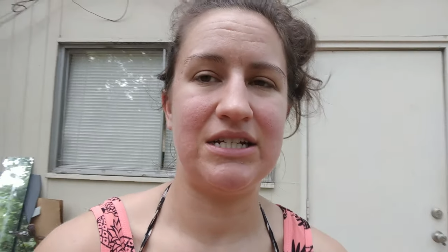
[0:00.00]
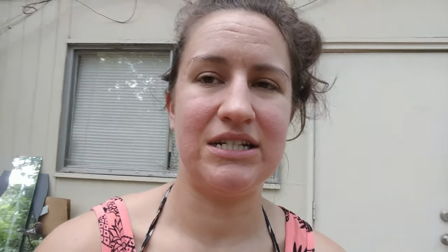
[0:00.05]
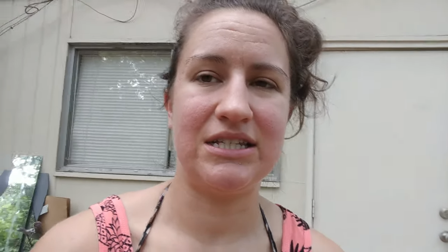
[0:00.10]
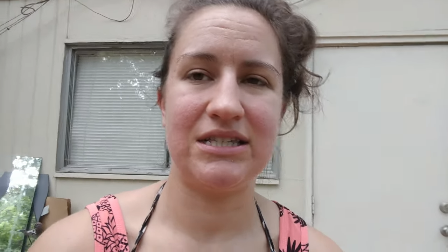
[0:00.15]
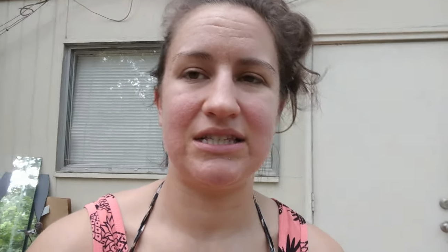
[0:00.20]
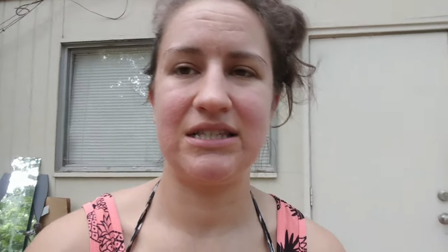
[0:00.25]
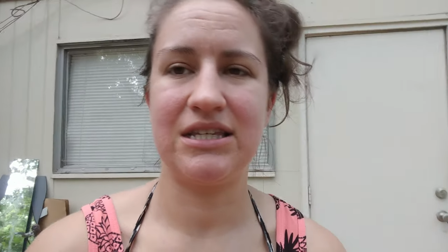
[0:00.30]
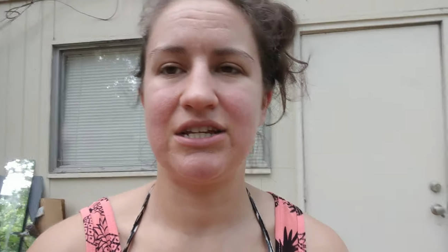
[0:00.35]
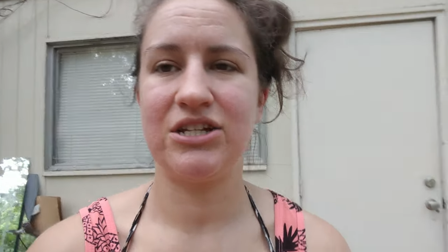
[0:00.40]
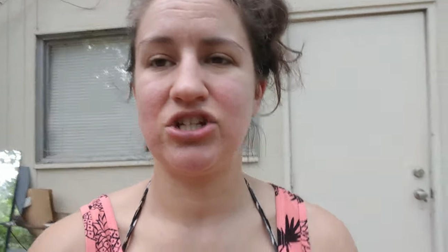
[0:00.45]

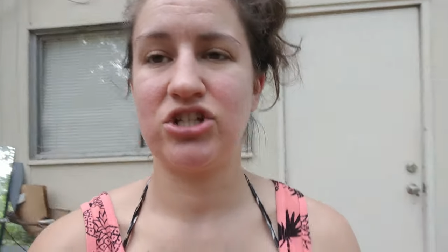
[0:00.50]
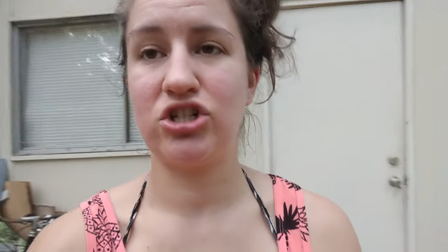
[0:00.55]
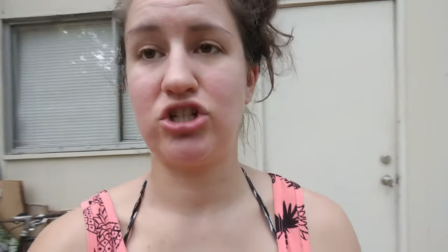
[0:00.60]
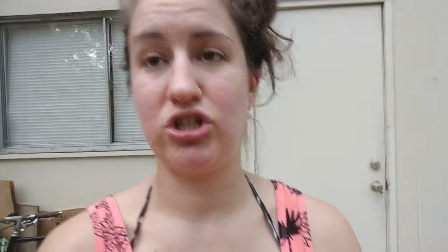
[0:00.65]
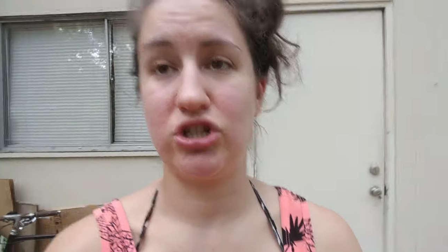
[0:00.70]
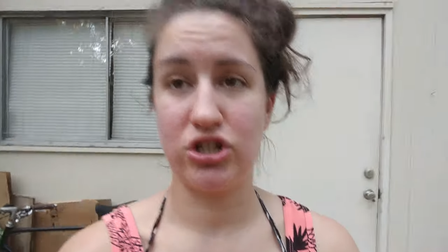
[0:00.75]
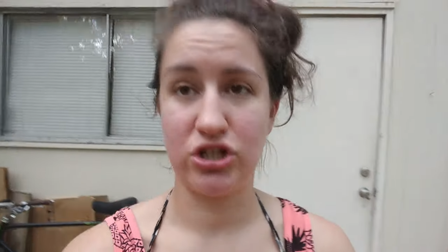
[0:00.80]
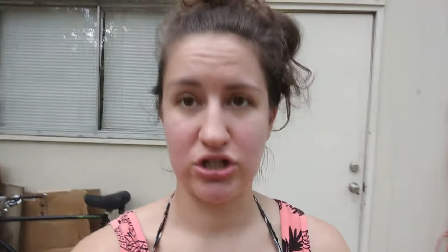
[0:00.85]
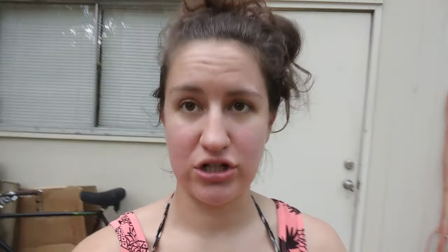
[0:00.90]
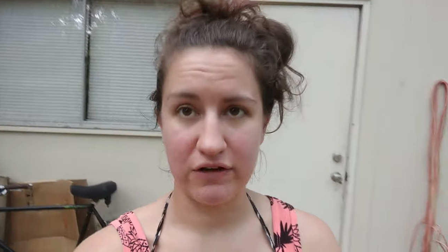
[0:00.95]

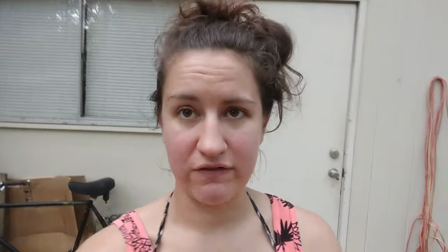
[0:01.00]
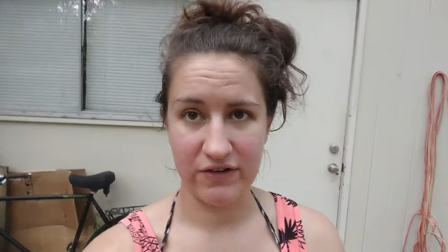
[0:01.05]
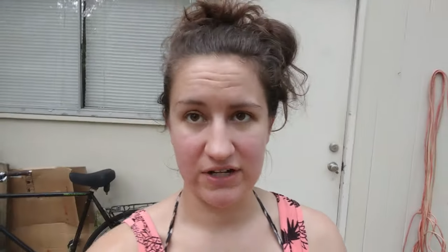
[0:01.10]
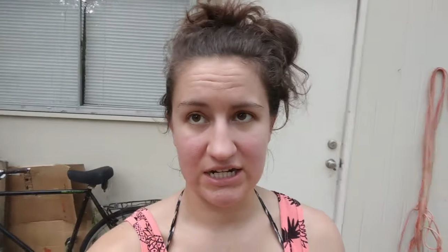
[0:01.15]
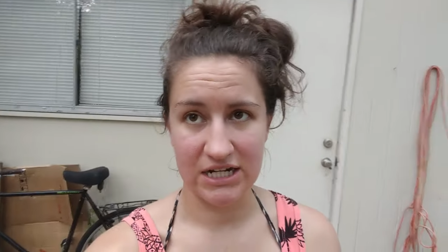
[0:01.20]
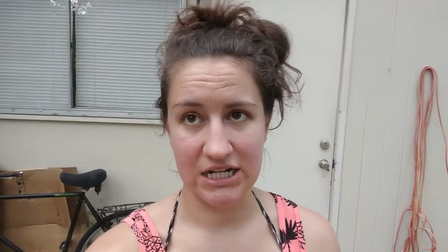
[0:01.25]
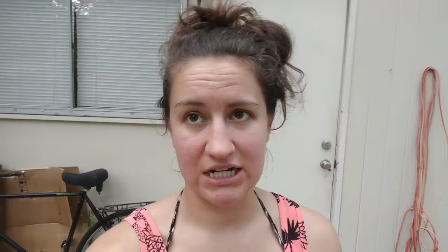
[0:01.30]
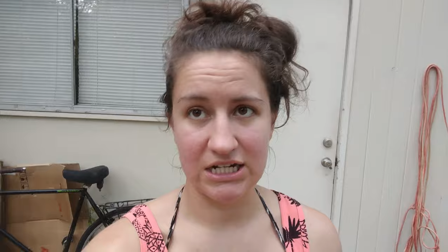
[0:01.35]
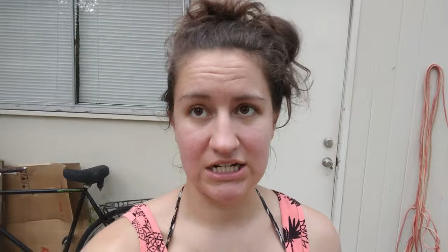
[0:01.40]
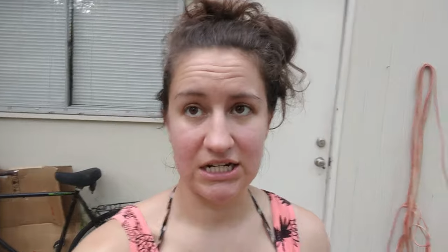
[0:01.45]
just shove it
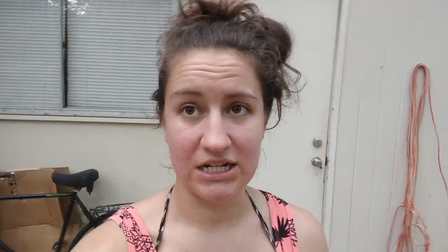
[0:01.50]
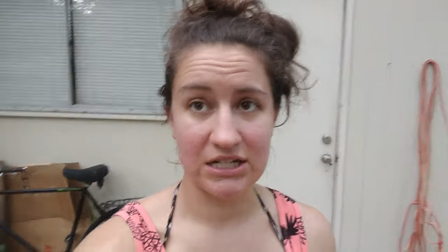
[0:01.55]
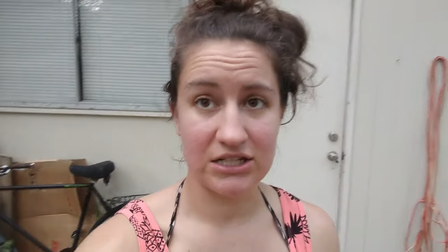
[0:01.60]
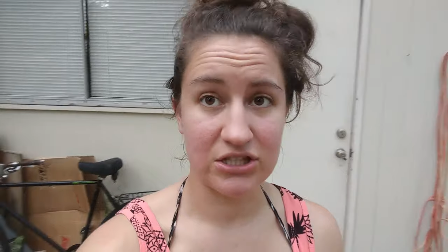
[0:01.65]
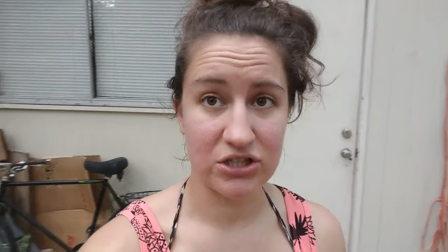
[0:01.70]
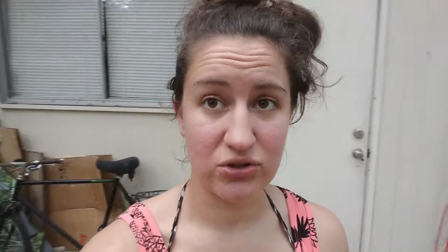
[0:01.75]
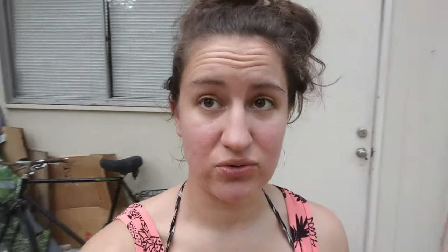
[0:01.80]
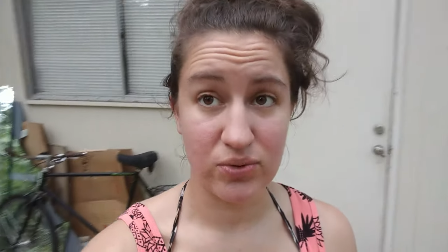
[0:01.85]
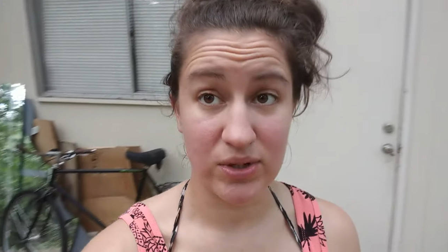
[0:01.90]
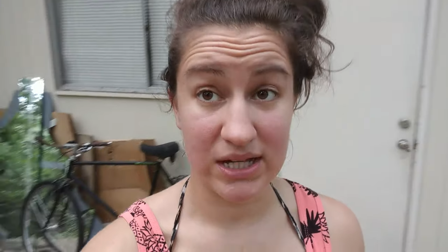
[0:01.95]

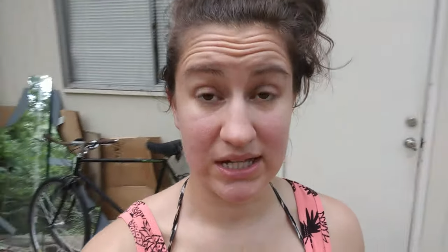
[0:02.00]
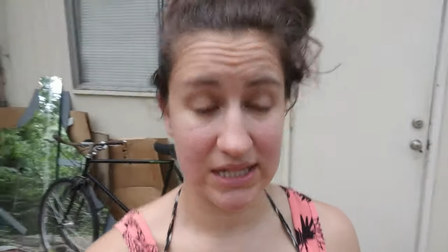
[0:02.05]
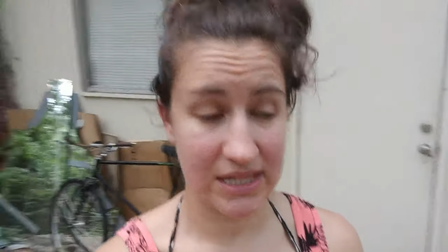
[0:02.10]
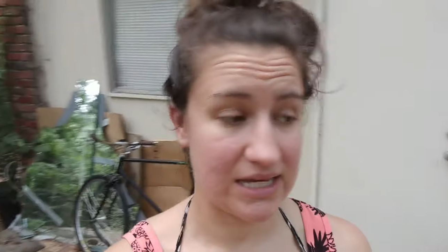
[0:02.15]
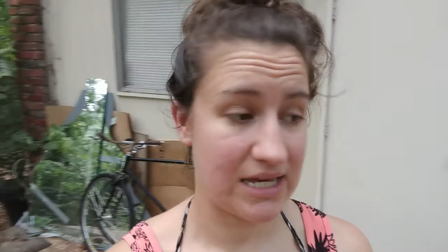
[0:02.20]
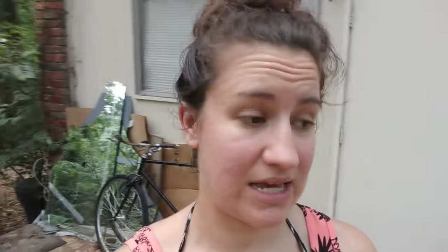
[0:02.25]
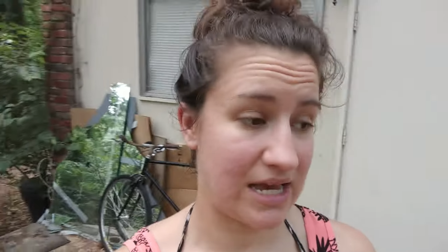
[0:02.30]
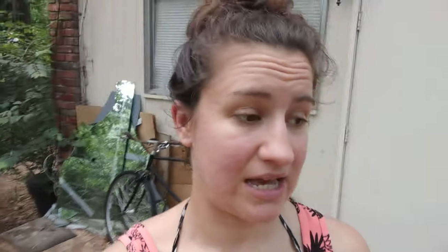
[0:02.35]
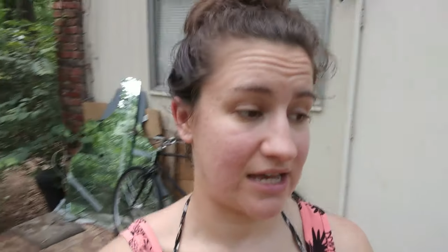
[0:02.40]
in as quickly